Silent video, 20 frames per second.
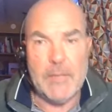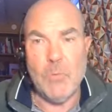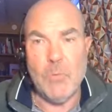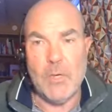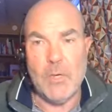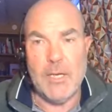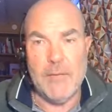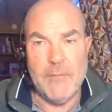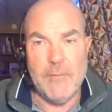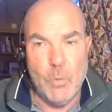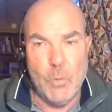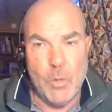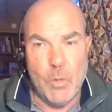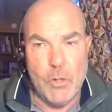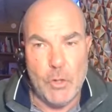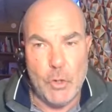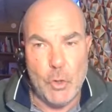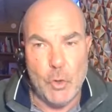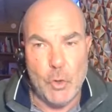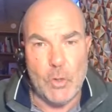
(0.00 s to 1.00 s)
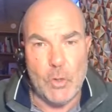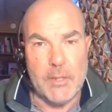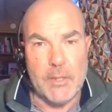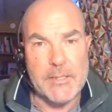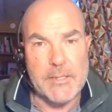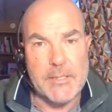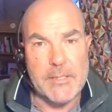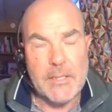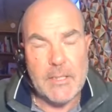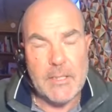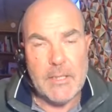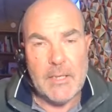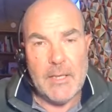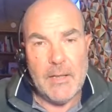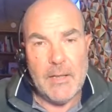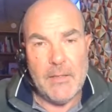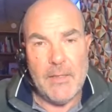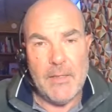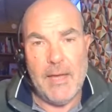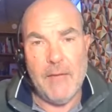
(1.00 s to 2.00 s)
whatever you want to call it
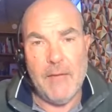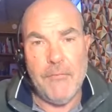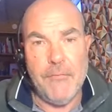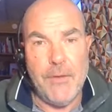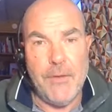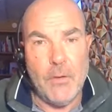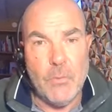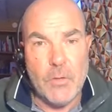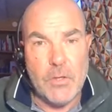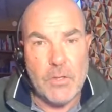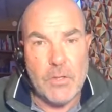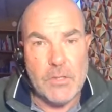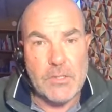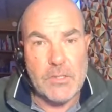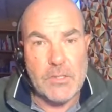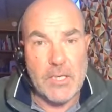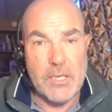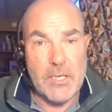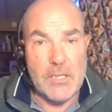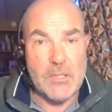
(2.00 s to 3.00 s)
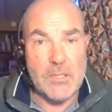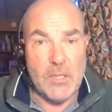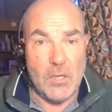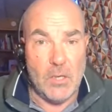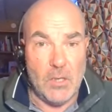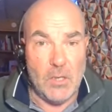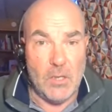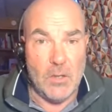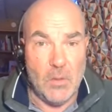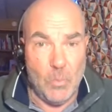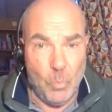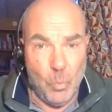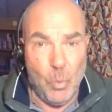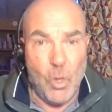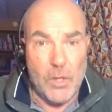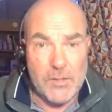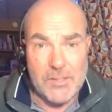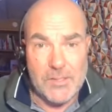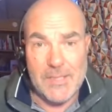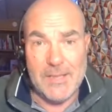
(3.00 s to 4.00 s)
their focus is on
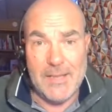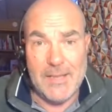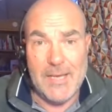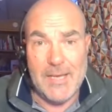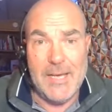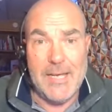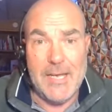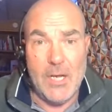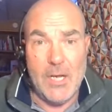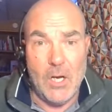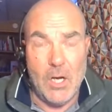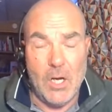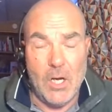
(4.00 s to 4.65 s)
what they are